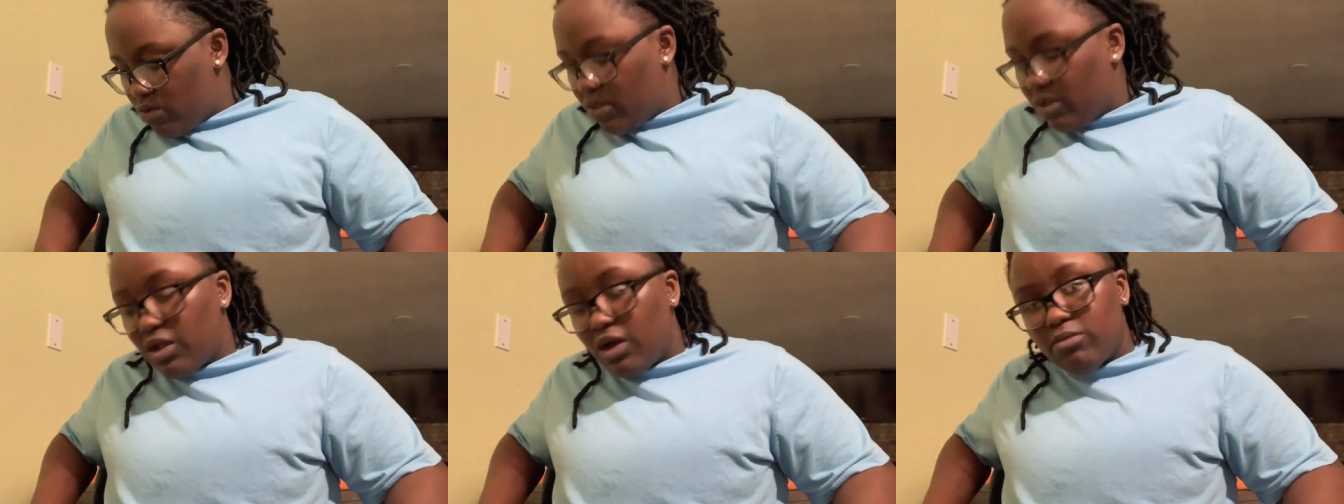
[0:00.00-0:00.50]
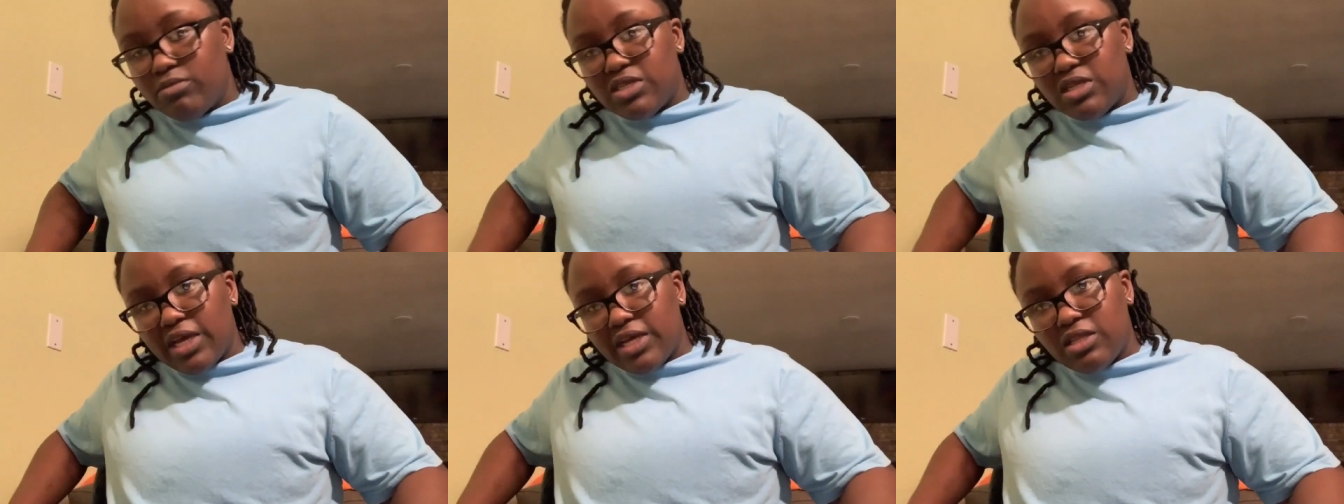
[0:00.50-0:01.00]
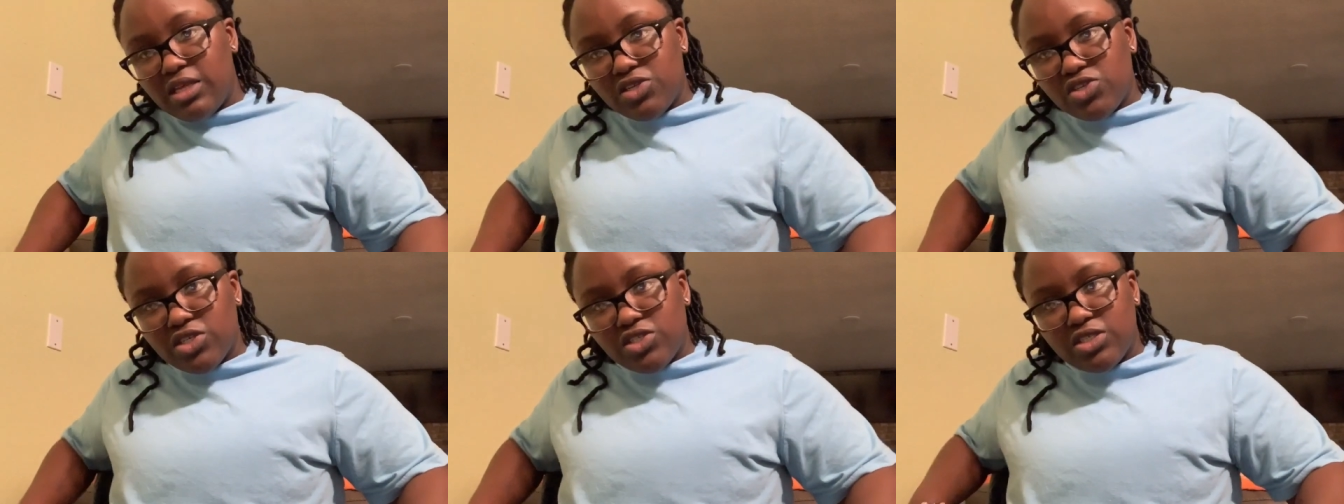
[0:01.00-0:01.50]
the lumps in like the
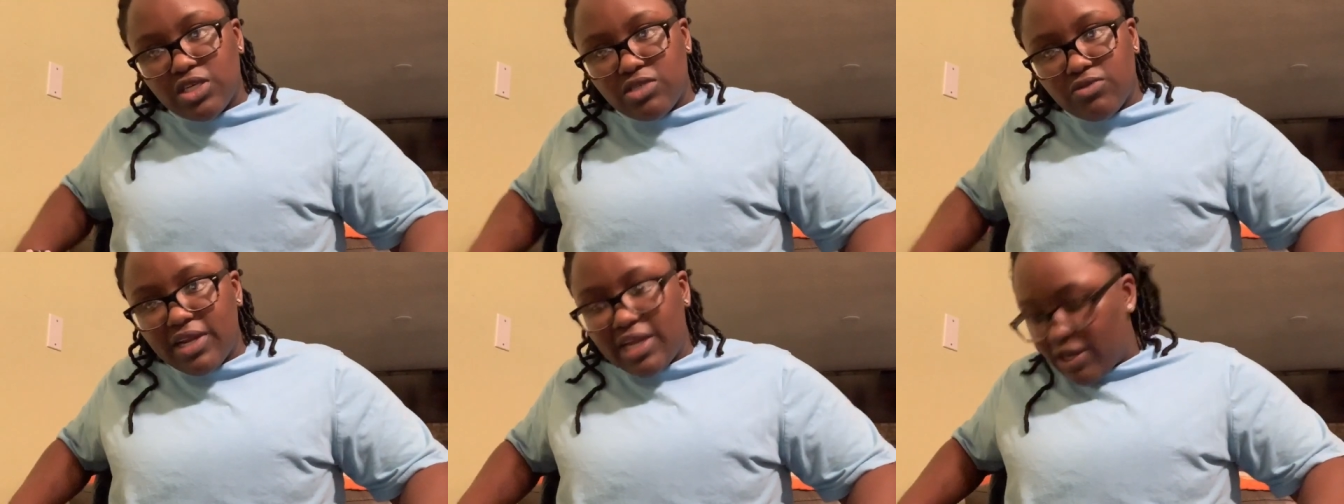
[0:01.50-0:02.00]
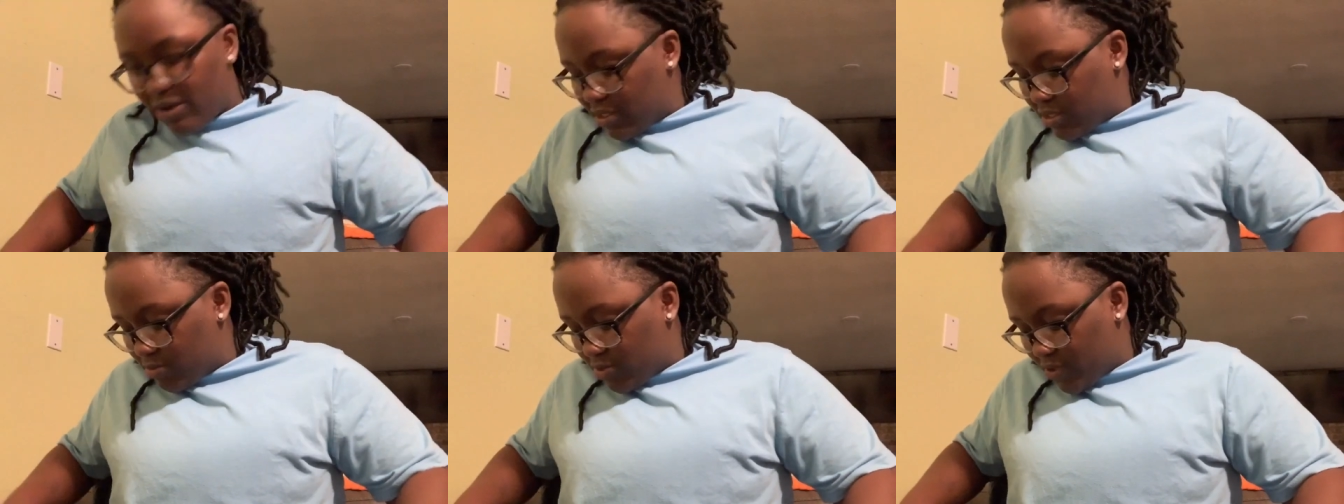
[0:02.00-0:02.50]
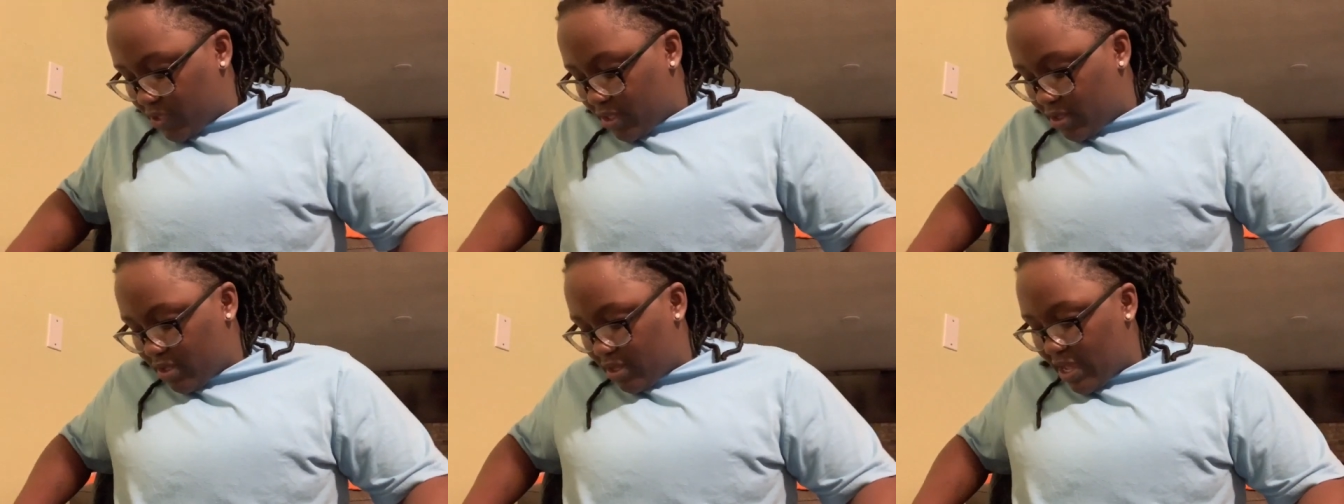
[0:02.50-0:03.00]
injection sites right now as I'm doing
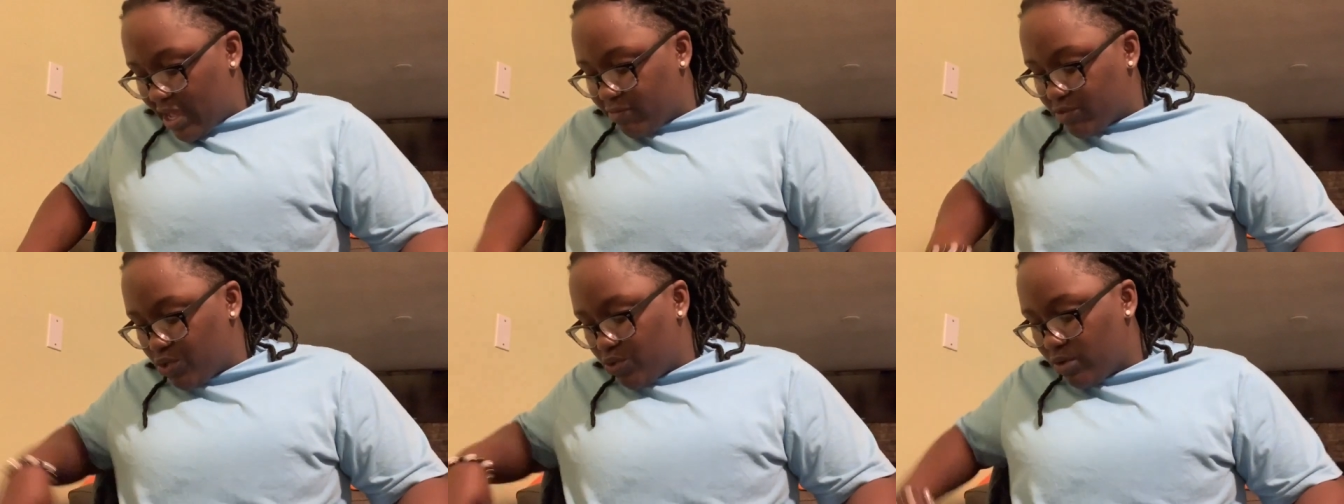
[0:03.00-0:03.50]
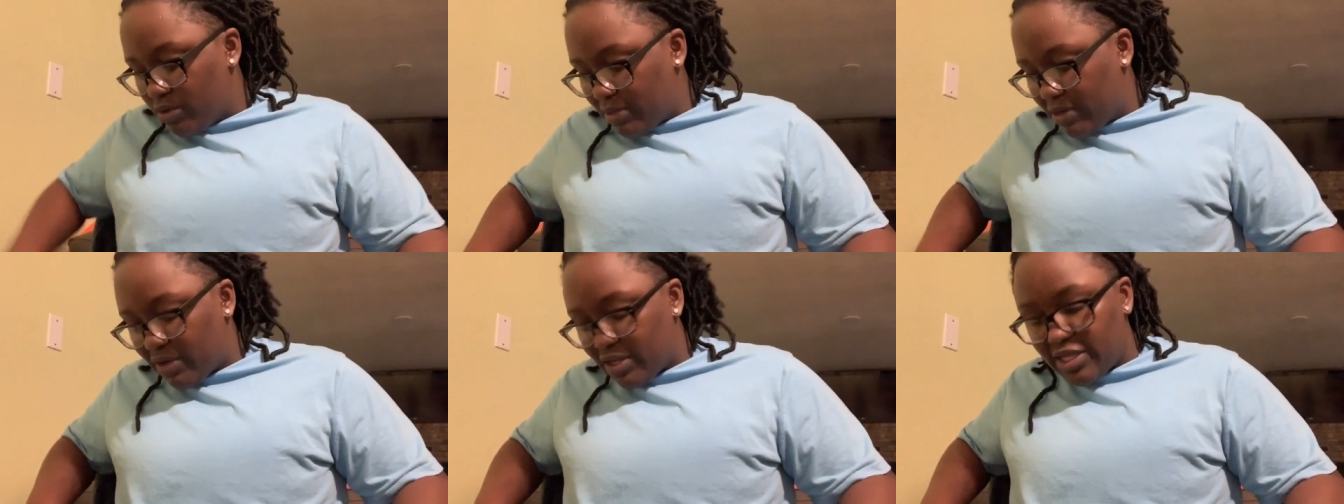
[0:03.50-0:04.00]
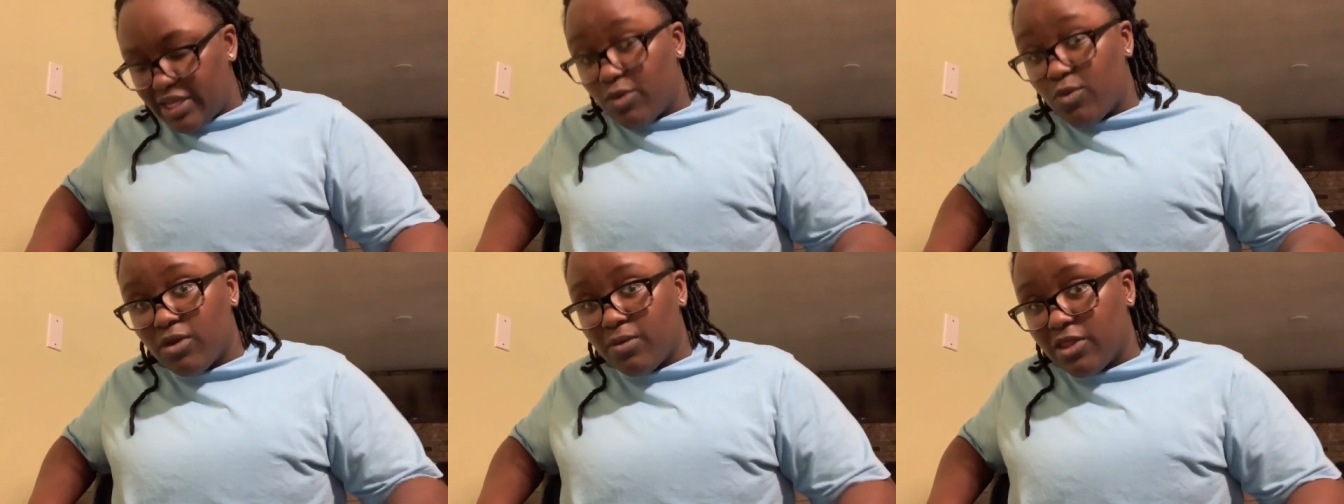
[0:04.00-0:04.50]
it. And I have 2 on my right leg and
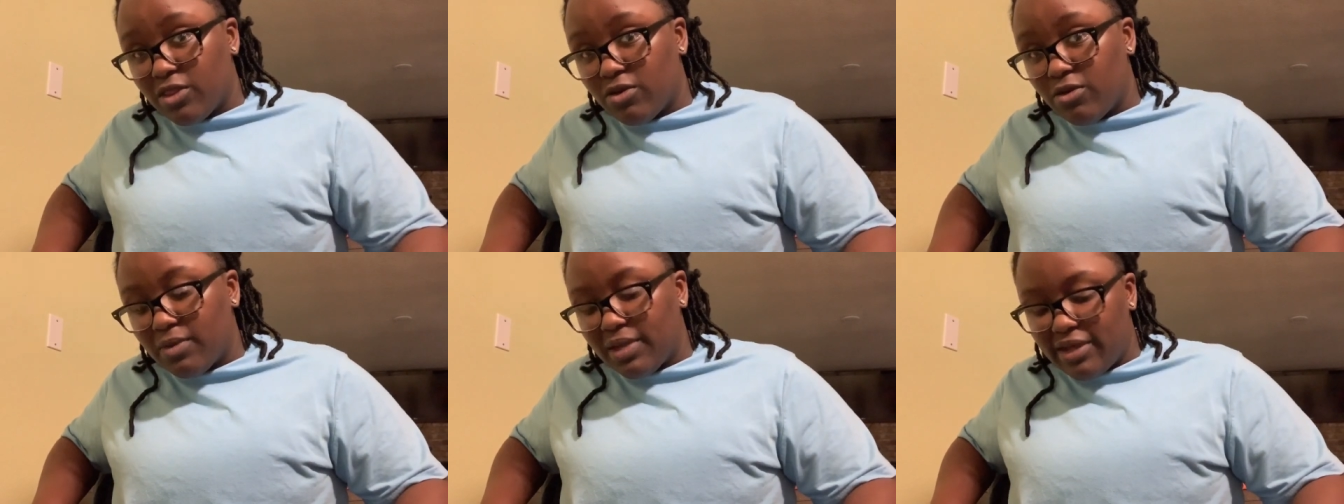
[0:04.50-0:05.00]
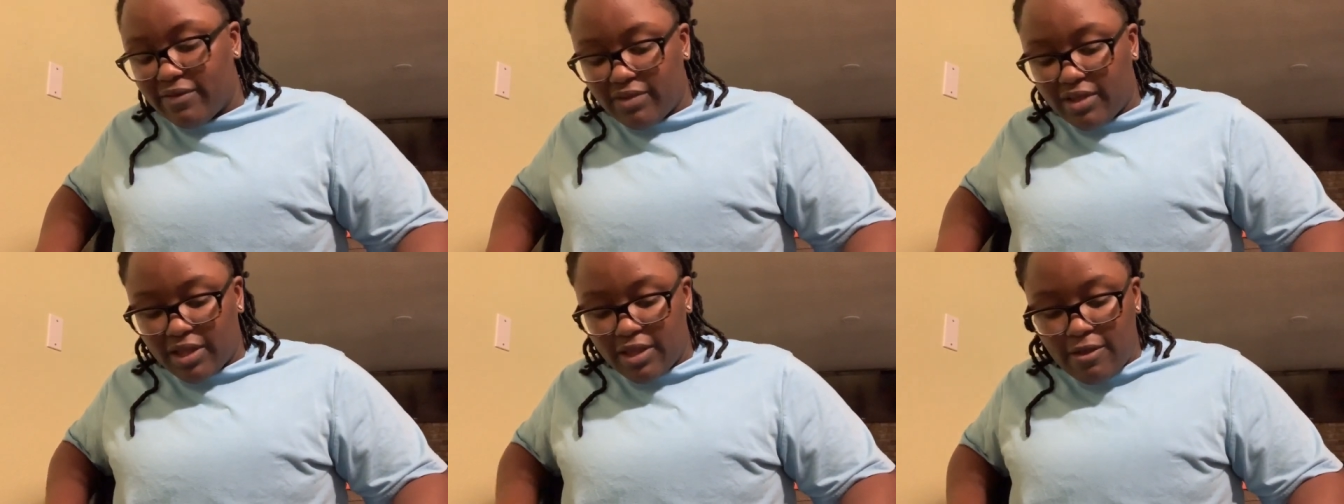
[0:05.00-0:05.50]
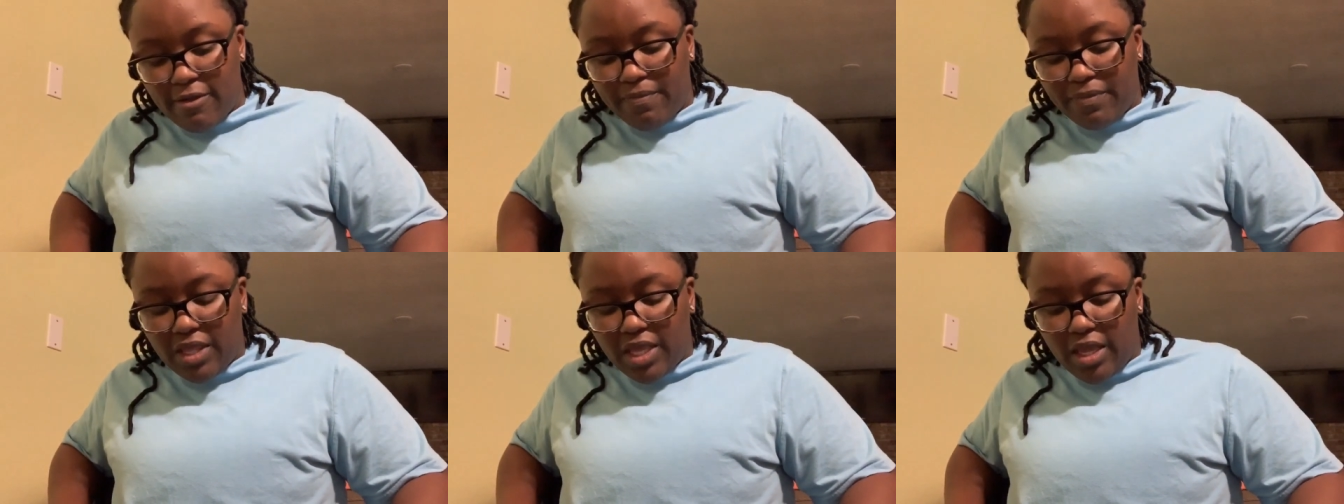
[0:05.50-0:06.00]
1 on my left leg.
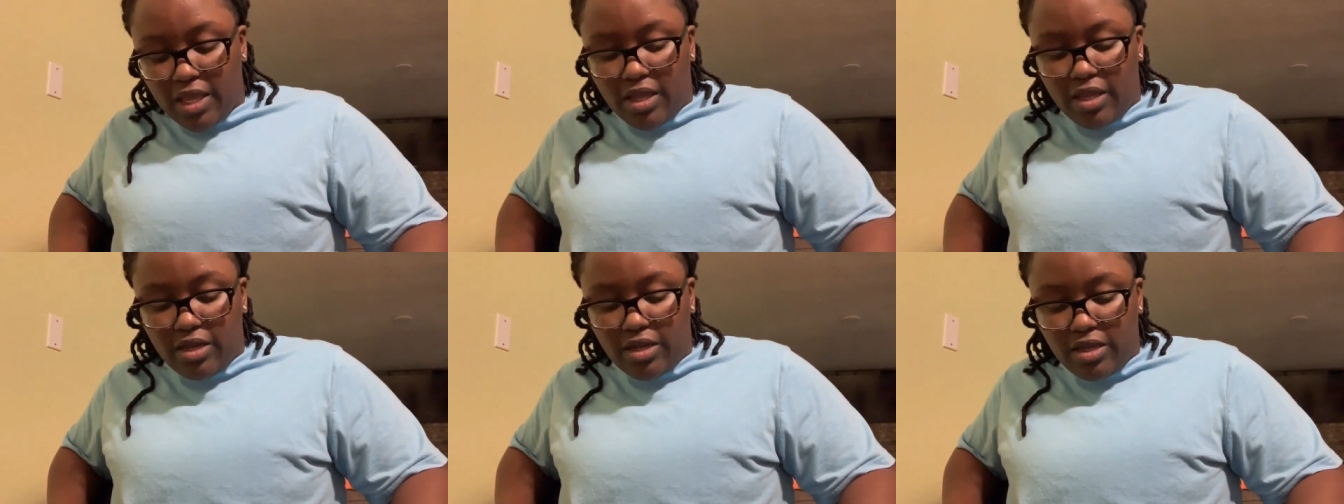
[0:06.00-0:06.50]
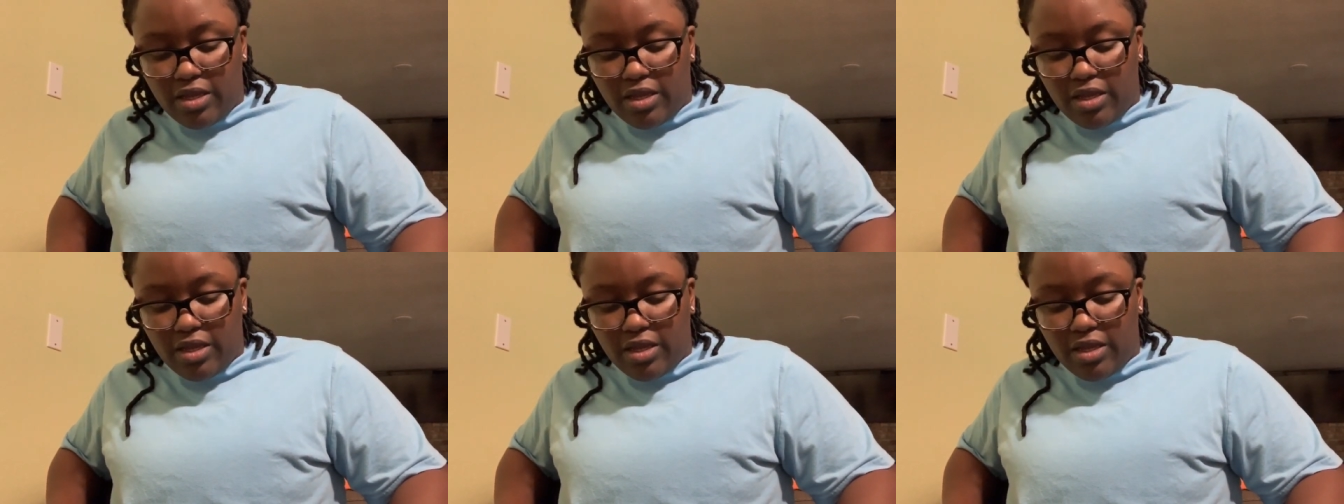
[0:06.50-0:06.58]
And